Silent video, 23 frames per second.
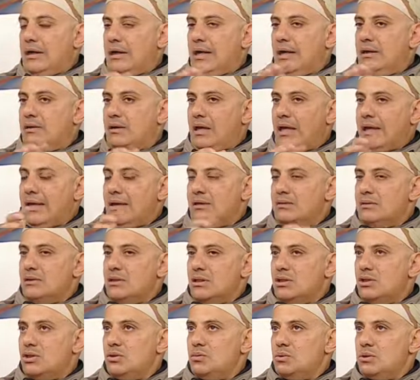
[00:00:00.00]
I, can I can
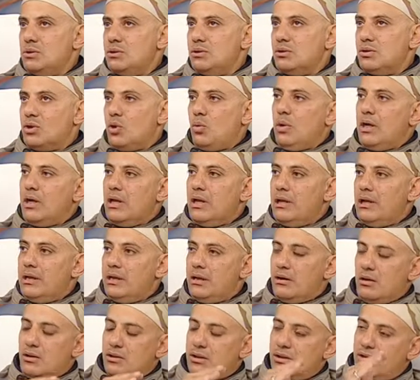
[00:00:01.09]
just do it quickly,
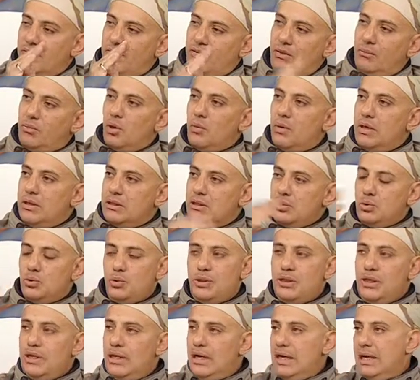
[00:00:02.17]
crossing from Kuwait to
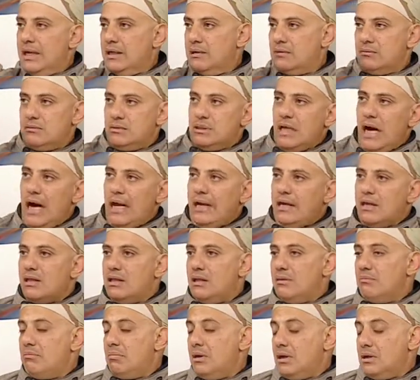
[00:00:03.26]
Iran
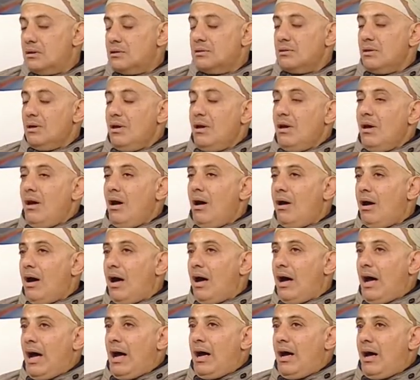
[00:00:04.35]
directly, but
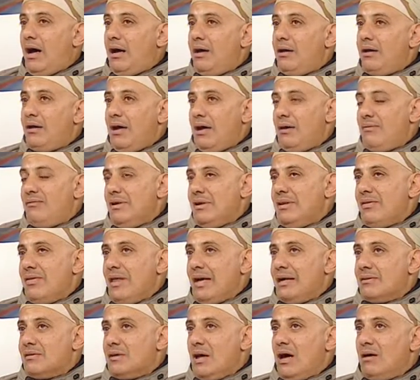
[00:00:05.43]
I, I, I, felt
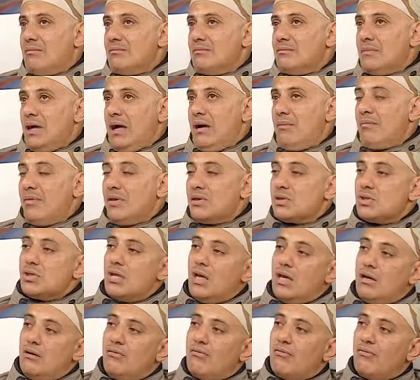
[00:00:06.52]
that I'm, I'm the
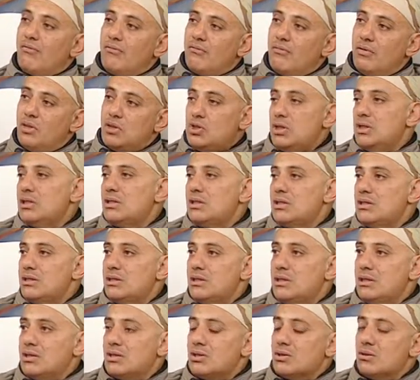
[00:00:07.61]
son of the
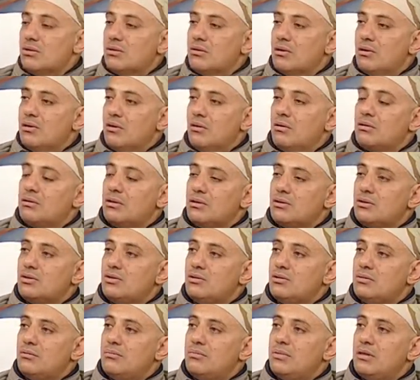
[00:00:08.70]
GCC, so in order
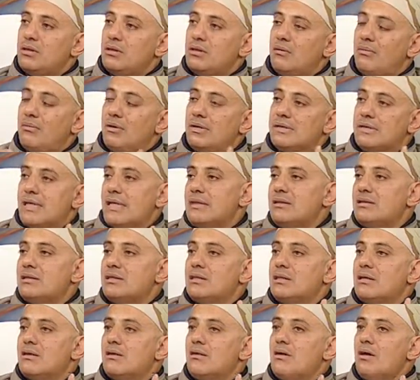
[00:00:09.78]
to be
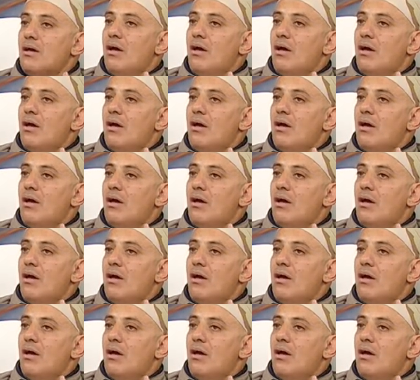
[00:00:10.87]
representing